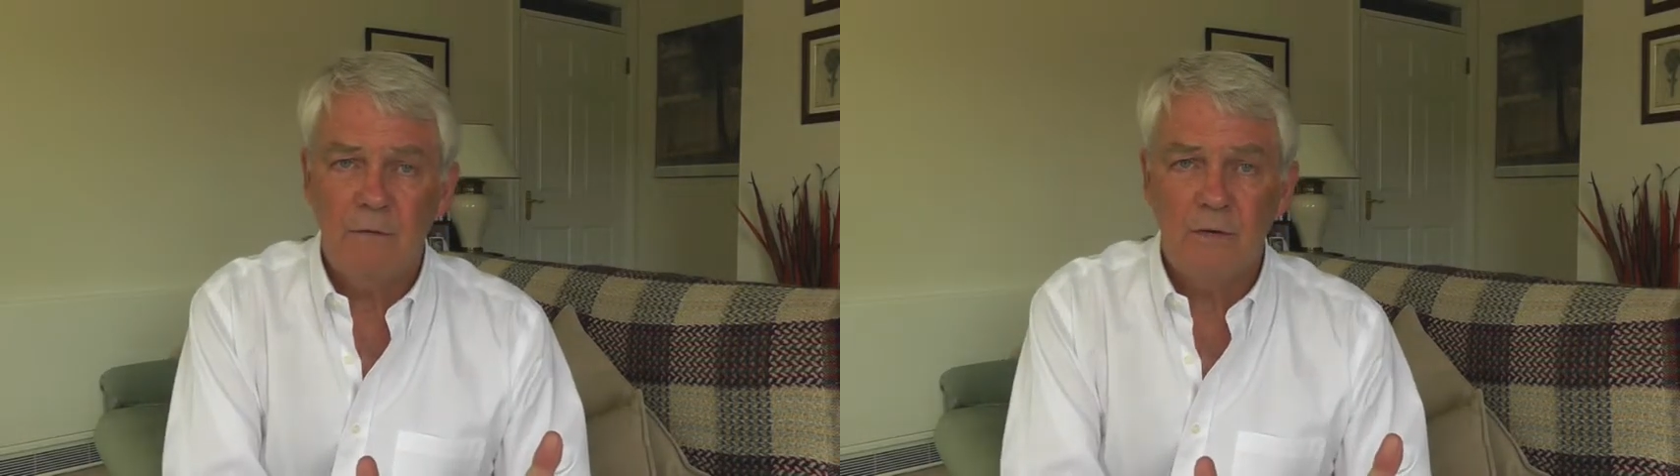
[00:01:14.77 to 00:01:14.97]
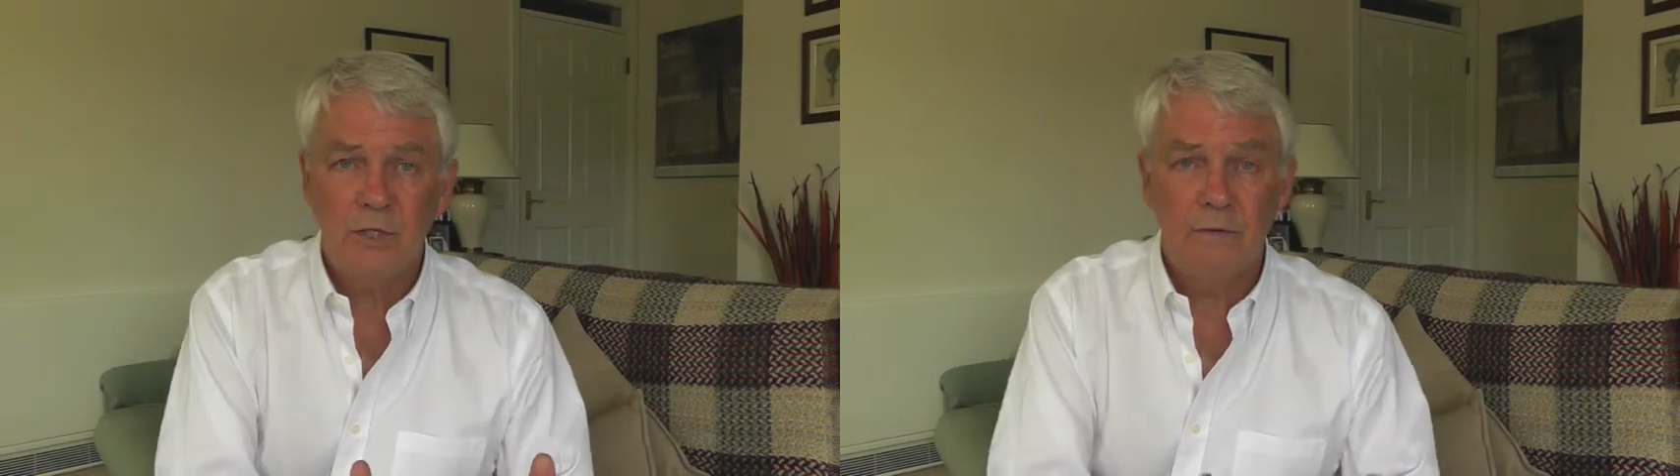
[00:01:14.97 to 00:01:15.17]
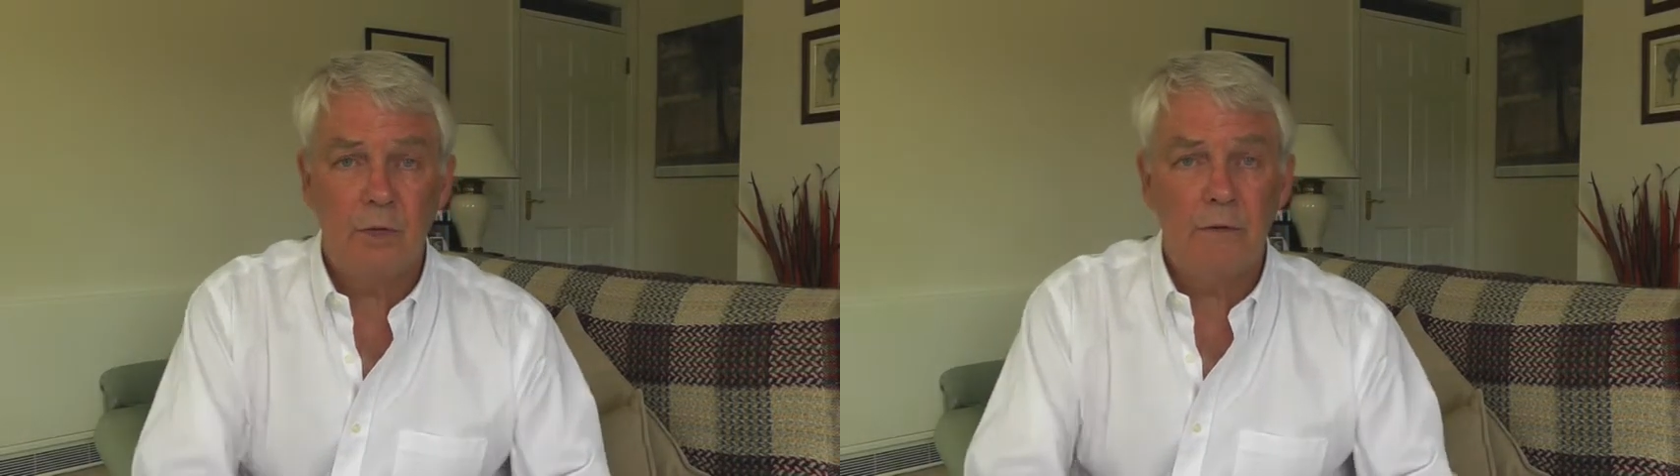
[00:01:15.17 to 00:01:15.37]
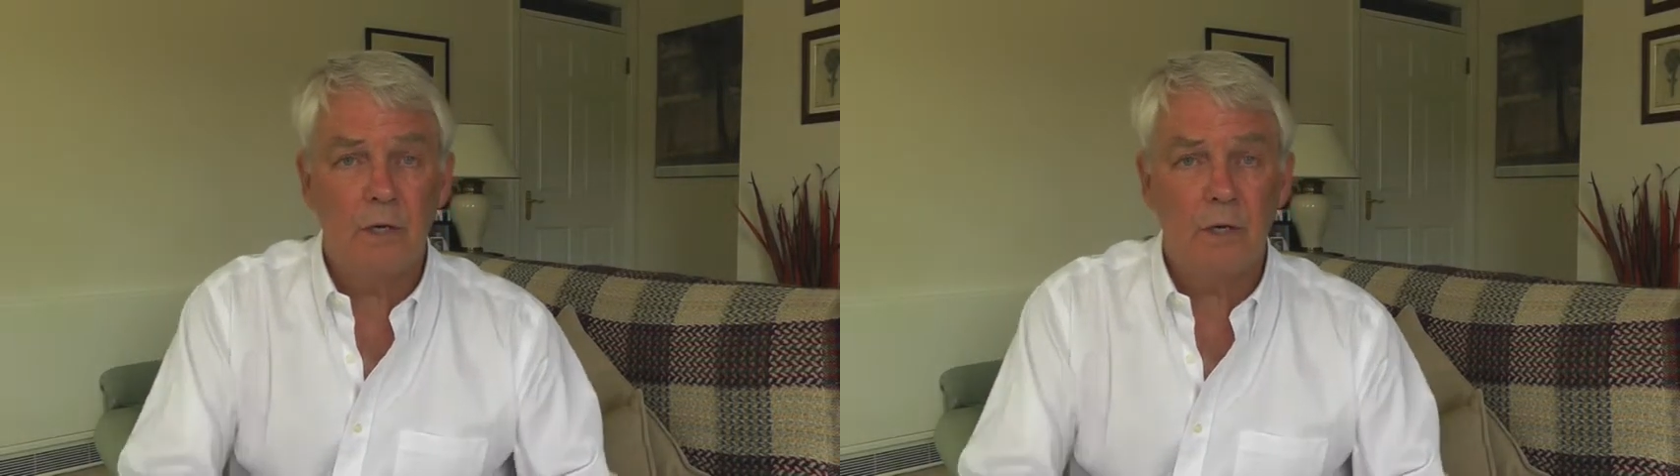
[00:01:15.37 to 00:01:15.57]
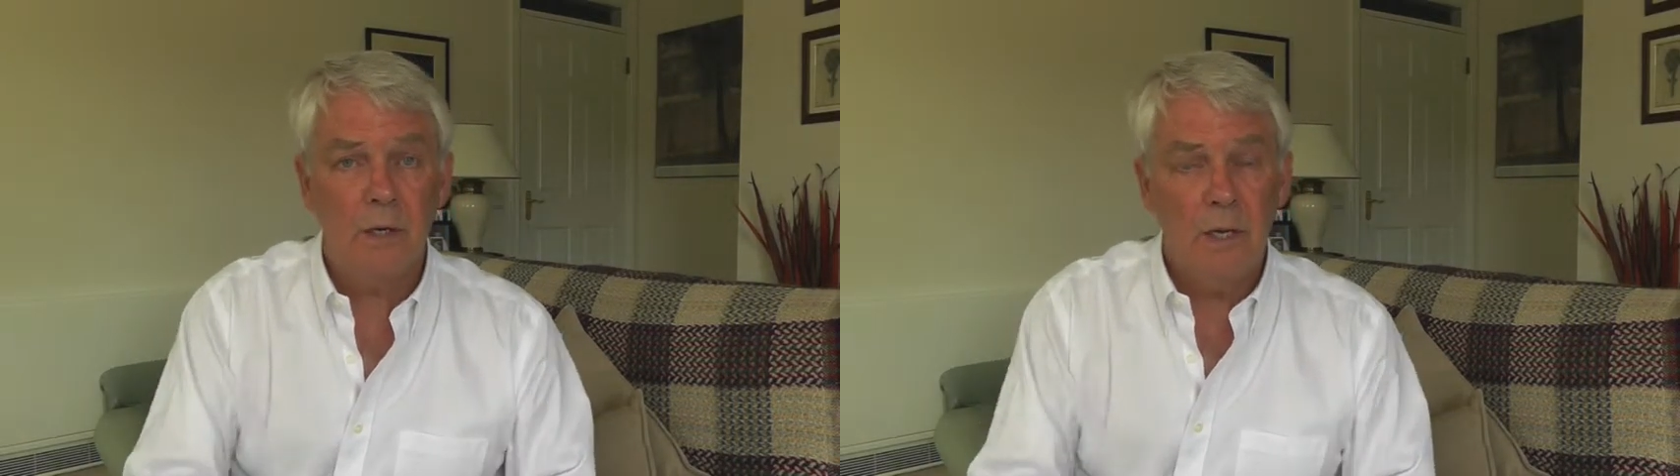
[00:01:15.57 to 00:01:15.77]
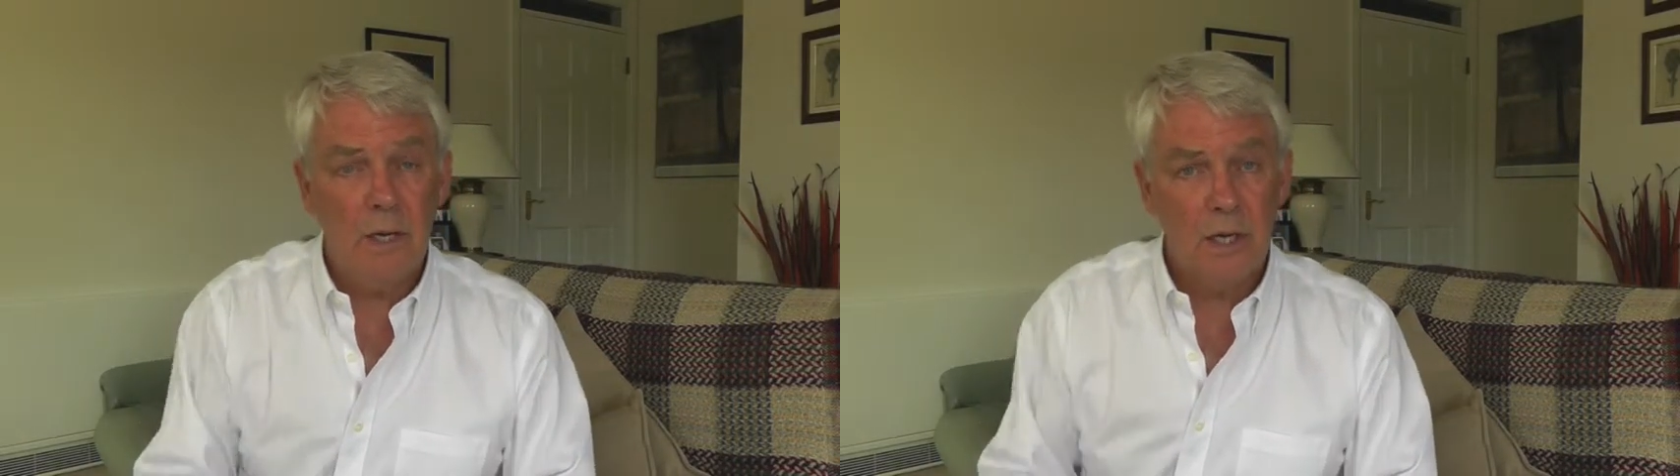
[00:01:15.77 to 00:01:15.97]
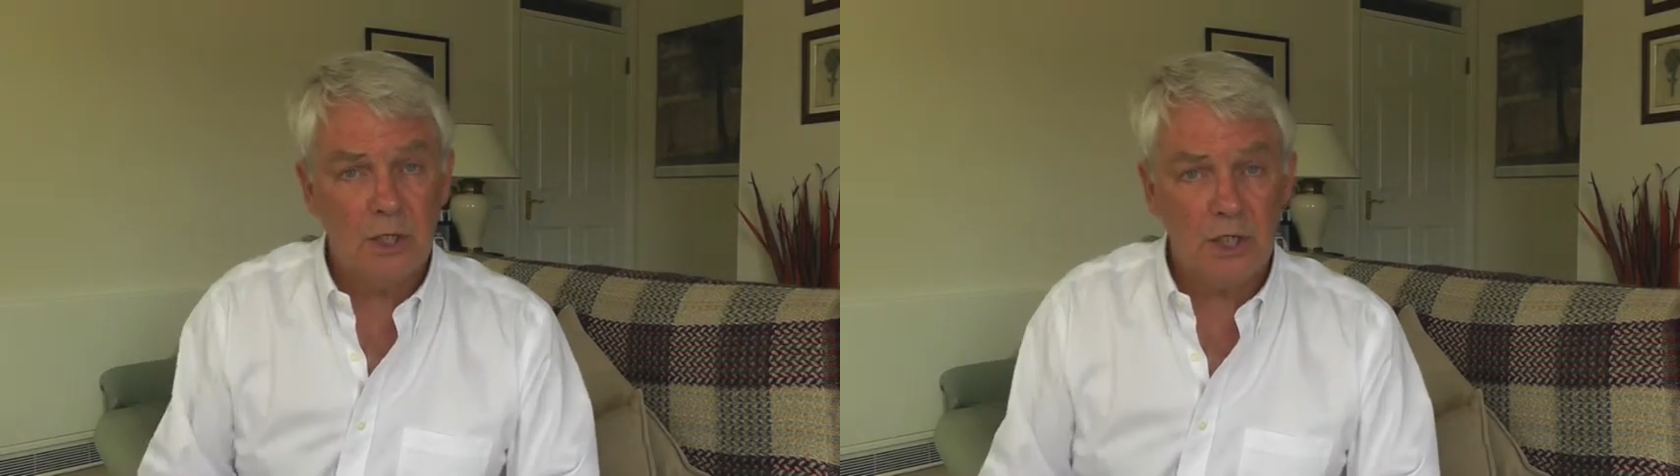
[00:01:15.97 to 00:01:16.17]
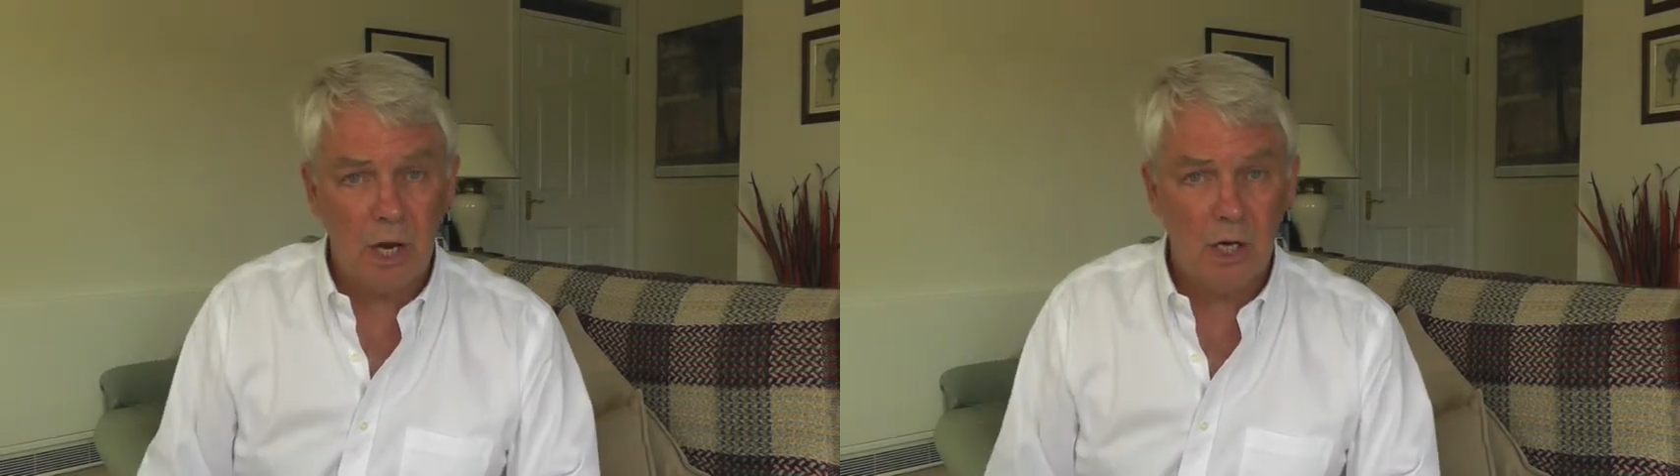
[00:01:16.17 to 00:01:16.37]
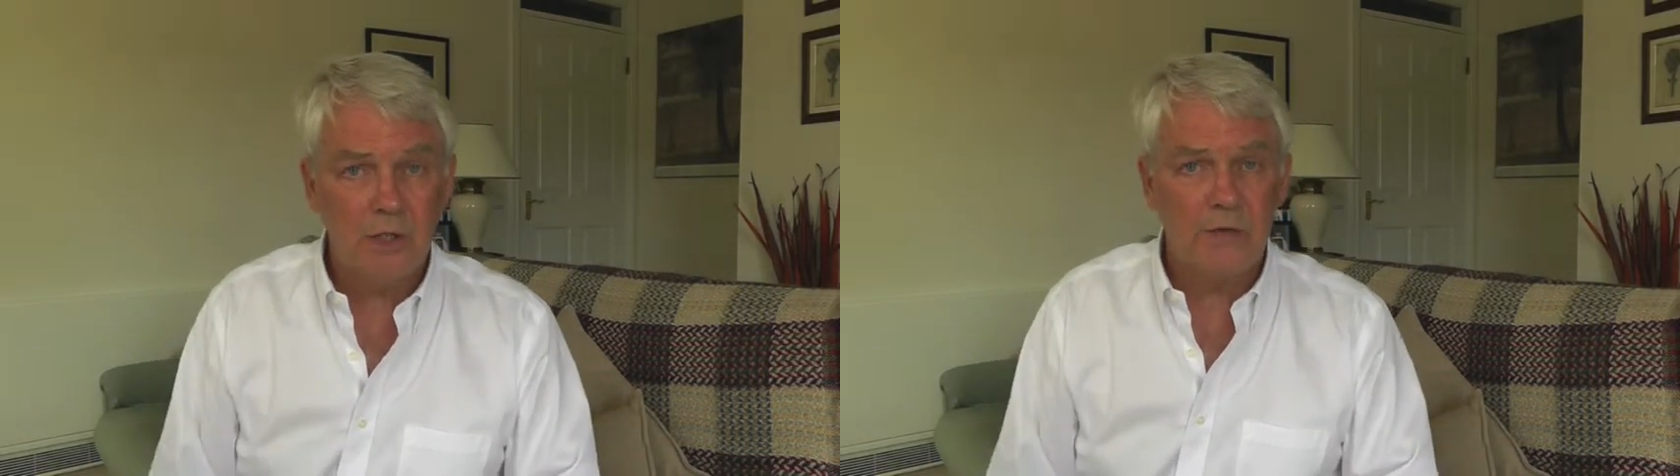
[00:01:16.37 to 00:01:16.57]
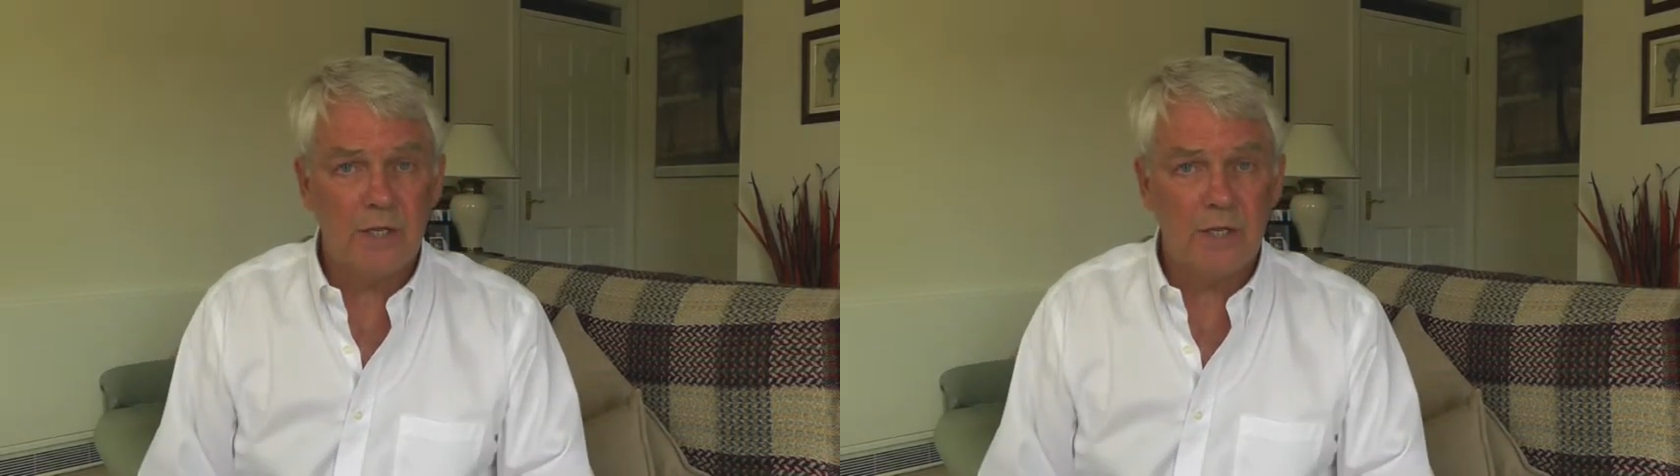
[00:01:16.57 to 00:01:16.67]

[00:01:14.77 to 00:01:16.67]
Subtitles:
first of all, you've got a charge